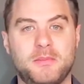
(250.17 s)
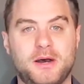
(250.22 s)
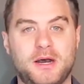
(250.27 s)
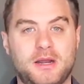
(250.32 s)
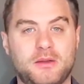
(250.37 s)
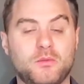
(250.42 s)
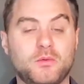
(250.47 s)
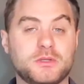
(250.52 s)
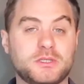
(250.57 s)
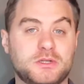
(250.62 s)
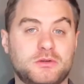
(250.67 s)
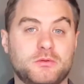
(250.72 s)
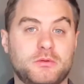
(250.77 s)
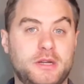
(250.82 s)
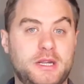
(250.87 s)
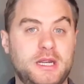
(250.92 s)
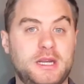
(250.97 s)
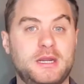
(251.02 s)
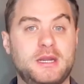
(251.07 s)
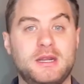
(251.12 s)
But what's
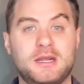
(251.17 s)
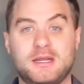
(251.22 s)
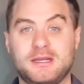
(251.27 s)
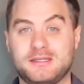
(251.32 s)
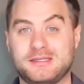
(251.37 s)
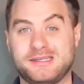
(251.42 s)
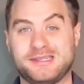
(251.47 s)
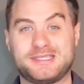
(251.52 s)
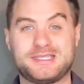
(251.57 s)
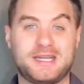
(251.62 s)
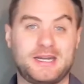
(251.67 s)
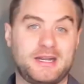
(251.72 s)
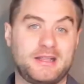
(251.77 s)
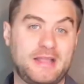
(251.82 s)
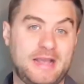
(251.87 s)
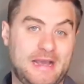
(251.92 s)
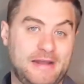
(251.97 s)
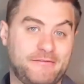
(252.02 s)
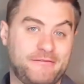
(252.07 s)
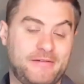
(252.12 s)
great is instead of
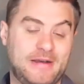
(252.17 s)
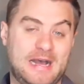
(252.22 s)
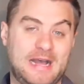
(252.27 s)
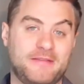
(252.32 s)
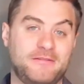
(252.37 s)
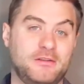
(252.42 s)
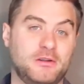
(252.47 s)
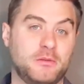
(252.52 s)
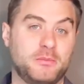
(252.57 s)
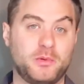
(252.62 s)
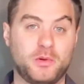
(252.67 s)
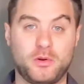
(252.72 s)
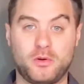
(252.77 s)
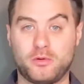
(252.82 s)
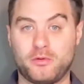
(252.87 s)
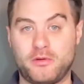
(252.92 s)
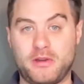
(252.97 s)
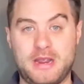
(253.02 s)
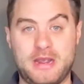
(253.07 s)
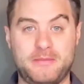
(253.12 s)
that 5-year
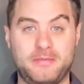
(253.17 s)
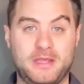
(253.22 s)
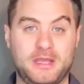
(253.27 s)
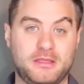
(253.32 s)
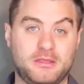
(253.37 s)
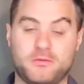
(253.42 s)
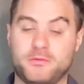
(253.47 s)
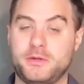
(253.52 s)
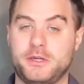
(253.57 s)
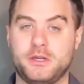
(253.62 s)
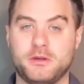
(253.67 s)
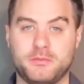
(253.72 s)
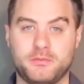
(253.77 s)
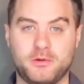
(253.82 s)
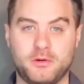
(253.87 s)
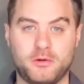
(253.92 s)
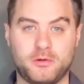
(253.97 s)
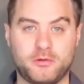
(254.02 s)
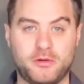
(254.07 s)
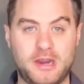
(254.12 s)
program, that 3-year
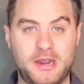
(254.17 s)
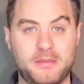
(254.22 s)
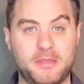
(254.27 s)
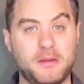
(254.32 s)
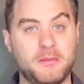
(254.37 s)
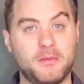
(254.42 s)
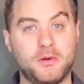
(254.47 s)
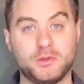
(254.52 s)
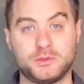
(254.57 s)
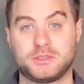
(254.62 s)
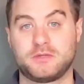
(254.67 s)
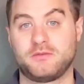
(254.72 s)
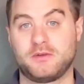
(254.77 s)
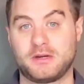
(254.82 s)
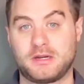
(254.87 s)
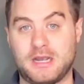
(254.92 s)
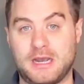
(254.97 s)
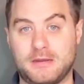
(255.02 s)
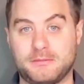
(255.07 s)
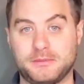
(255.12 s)
program that most of
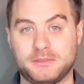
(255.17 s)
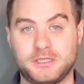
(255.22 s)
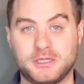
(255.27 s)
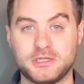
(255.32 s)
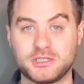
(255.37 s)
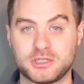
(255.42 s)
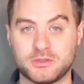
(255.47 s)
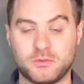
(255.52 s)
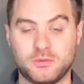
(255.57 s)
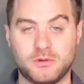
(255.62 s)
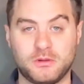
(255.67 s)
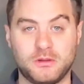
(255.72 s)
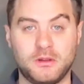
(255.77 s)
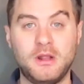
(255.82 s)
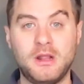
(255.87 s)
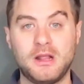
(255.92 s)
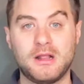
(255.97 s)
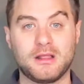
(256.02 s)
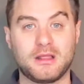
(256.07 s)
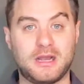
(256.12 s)
our competition
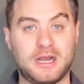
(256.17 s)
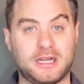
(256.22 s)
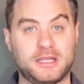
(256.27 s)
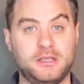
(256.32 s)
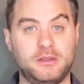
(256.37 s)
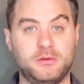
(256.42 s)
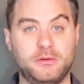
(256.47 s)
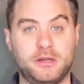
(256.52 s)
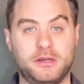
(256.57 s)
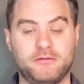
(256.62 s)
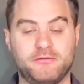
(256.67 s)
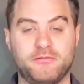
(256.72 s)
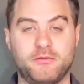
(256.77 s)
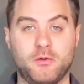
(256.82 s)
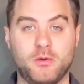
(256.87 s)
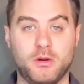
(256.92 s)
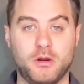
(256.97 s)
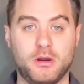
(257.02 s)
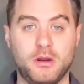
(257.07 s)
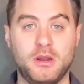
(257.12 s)
will lock you in
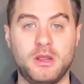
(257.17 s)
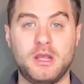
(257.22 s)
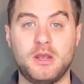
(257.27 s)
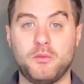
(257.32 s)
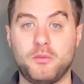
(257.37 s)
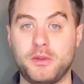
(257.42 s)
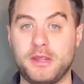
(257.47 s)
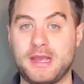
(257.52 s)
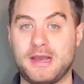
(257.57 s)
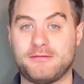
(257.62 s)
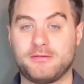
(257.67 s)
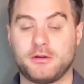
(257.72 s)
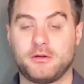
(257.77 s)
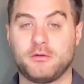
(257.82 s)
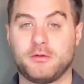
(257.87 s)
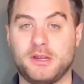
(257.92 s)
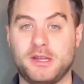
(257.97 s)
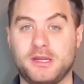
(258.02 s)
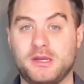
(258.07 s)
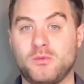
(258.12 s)
for, we have a
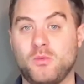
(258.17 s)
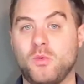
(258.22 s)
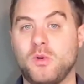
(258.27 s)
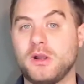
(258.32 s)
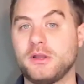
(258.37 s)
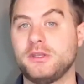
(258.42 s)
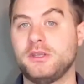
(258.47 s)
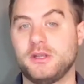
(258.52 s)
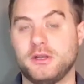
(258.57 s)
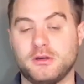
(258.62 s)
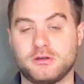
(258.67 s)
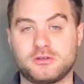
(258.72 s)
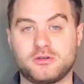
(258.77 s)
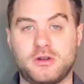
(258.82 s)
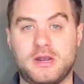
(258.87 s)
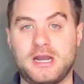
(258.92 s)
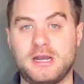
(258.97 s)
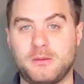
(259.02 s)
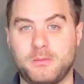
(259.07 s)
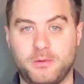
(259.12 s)
great 1-year
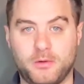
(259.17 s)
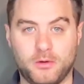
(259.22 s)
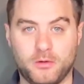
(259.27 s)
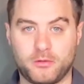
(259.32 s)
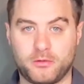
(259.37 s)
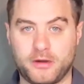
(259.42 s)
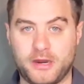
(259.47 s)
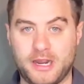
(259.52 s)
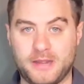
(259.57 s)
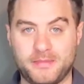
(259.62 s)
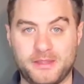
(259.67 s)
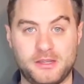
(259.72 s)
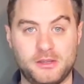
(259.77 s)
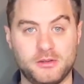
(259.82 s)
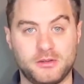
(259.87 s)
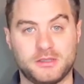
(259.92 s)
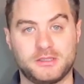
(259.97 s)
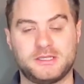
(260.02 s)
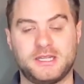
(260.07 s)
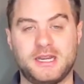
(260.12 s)
trial program that
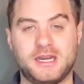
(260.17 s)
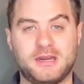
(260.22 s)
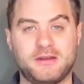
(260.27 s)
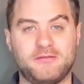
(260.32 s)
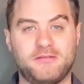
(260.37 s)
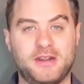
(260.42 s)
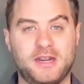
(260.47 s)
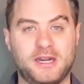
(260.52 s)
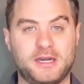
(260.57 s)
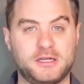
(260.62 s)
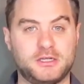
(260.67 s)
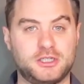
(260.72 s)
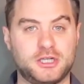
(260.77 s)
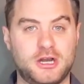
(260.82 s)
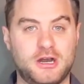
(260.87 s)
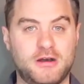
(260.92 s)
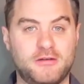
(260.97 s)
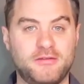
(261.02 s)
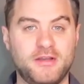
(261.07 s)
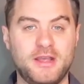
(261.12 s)
you can take advantage
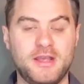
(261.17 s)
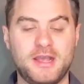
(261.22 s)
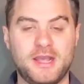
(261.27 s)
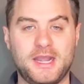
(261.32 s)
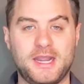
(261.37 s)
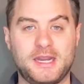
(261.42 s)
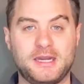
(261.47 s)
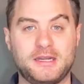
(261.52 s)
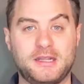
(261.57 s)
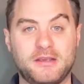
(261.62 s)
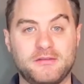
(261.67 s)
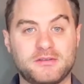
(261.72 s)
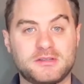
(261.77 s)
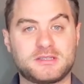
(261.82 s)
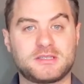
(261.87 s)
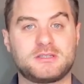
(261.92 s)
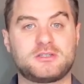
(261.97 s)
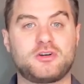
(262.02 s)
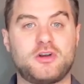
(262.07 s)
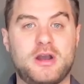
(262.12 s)
of and give
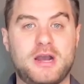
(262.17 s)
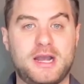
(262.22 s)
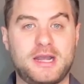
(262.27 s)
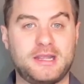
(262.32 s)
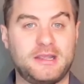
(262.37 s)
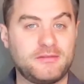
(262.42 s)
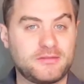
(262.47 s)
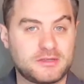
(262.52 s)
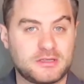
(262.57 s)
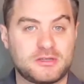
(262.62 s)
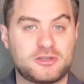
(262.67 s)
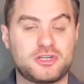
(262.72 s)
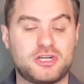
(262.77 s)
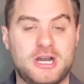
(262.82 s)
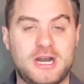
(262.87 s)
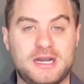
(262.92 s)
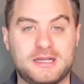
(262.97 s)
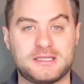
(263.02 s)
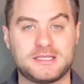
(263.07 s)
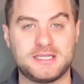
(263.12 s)
us a try, give us a
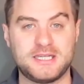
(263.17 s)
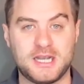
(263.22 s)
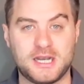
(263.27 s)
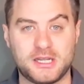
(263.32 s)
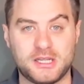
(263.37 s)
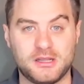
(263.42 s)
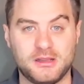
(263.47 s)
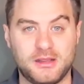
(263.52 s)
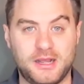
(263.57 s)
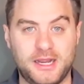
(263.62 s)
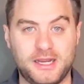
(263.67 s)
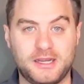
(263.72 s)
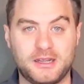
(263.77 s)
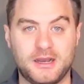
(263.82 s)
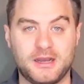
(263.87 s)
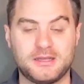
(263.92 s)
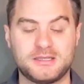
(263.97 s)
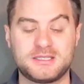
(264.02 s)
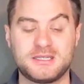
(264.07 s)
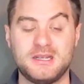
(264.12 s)
shot, see how you like
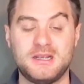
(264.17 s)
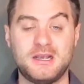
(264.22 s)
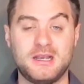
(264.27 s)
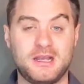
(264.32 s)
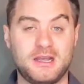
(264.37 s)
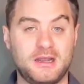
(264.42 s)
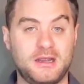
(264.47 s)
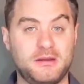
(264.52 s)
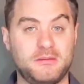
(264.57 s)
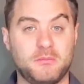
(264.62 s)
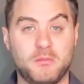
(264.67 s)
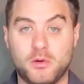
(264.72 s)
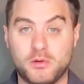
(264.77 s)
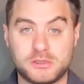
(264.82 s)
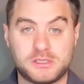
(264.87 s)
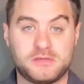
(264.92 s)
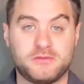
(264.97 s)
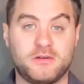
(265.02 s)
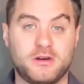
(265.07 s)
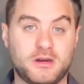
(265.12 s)
us. And
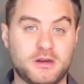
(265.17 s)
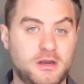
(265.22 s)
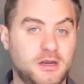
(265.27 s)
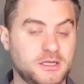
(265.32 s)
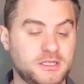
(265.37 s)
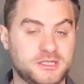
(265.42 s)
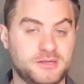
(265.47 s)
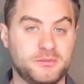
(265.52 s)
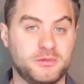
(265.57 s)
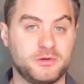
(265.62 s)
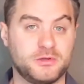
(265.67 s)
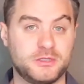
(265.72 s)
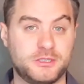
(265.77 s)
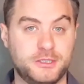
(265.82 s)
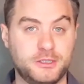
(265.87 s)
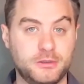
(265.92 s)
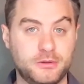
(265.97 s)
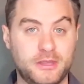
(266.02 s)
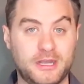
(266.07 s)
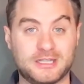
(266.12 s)
most of our customers
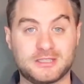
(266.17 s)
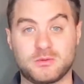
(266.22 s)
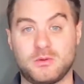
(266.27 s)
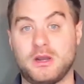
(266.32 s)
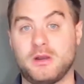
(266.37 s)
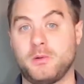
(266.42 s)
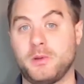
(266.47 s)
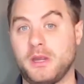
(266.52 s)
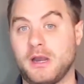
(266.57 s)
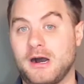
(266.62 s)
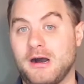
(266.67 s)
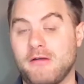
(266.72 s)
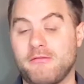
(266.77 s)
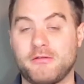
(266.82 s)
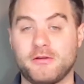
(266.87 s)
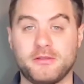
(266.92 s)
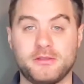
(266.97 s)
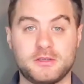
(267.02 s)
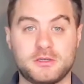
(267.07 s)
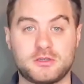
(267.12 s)
do. That's why we
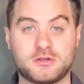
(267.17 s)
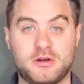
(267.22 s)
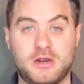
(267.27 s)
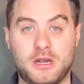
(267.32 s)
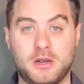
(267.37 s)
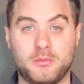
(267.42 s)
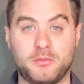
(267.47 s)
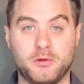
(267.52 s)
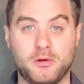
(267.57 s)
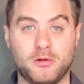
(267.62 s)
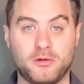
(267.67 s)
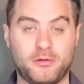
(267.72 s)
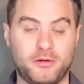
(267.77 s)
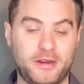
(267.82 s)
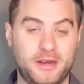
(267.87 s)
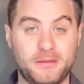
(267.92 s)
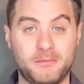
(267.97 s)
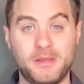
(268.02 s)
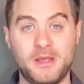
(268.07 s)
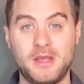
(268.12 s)
offer this trial
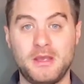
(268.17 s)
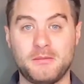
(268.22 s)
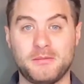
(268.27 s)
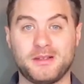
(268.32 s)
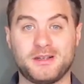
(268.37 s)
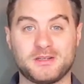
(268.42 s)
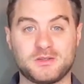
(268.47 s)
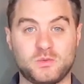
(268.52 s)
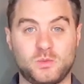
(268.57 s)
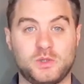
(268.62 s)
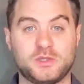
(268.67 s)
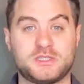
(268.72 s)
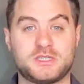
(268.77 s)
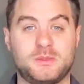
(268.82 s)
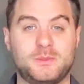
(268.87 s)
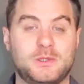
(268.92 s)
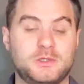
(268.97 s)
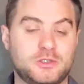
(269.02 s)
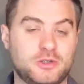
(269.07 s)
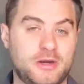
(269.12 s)
program, because once
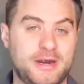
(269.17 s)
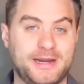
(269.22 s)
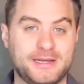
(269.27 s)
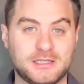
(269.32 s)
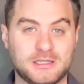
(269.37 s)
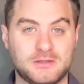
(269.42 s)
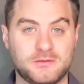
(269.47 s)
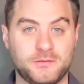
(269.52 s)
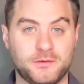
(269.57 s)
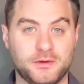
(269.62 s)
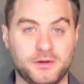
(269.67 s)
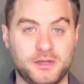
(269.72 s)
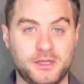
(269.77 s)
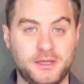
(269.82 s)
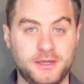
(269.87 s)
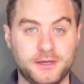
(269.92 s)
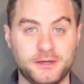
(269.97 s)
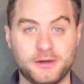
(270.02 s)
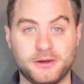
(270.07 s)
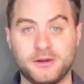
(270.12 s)
someone tries us for a
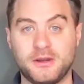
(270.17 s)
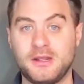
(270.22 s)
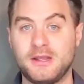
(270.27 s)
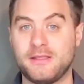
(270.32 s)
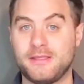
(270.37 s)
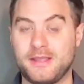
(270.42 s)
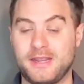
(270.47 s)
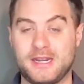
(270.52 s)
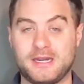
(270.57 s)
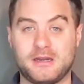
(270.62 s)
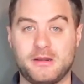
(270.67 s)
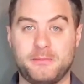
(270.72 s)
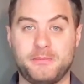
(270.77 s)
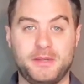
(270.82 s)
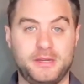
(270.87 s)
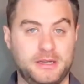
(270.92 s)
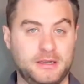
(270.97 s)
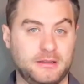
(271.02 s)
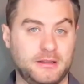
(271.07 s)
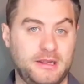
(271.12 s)
year, they end up
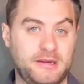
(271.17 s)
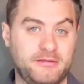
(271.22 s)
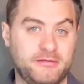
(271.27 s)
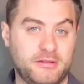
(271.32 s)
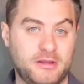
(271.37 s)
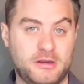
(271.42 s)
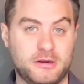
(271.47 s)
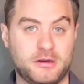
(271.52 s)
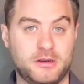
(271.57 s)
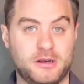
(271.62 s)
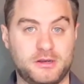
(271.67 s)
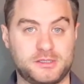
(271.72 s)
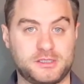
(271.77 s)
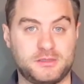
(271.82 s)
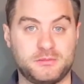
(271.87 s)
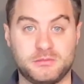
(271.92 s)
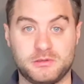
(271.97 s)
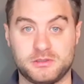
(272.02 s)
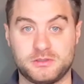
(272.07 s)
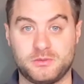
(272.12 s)
being lifelong
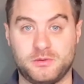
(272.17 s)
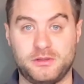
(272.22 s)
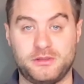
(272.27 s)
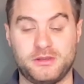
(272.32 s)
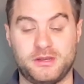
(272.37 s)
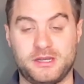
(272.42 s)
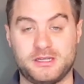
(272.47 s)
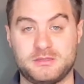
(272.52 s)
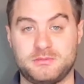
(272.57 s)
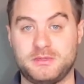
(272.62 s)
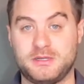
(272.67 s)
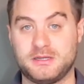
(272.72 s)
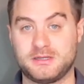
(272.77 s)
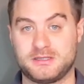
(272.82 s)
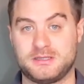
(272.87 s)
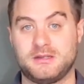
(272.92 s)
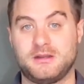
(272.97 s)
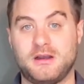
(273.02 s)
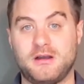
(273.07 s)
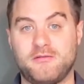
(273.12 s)
customers with us
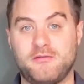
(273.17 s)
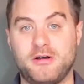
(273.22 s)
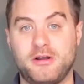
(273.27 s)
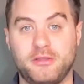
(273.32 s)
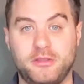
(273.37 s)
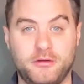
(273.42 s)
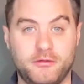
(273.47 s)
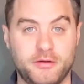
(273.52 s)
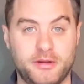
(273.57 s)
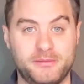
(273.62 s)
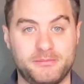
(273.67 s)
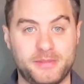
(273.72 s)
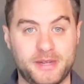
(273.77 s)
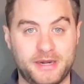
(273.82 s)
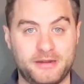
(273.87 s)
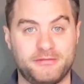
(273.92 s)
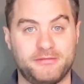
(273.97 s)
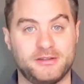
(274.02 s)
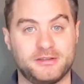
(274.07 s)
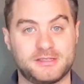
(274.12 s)
because of all the great
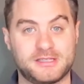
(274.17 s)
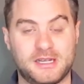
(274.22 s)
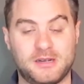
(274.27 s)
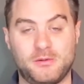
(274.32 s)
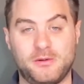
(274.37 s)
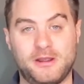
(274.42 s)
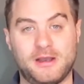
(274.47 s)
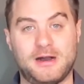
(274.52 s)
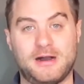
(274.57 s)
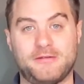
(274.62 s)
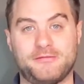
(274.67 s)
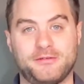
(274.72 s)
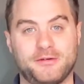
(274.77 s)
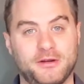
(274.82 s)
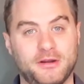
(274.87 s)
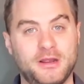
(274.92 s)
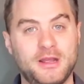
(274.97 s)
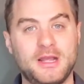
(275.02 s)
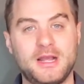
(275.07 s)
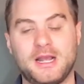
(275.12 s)
benefits that we
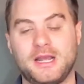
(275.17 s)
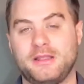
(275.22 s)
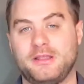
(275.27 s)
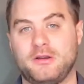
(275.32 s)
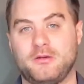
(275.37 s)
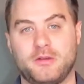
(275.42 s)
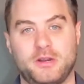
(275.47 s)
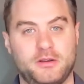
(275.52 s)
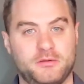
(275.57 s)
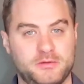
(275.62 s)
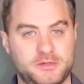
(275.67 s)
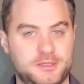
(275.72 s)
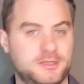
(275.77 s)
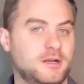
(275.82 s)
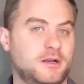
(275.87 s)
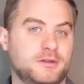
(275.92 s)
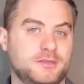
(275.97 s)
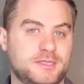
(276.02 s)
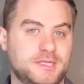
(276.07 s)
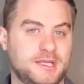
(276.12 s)
offer and the great
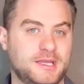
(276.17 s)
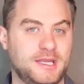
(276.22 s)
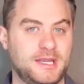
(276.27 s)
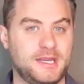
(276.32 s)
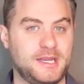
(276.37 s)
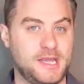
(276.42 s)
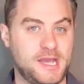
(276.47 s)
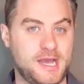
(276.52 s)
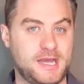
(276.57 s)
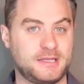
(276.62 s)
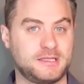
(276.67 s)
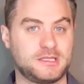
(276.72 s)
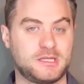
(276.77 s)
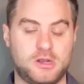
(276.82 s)
results that they get.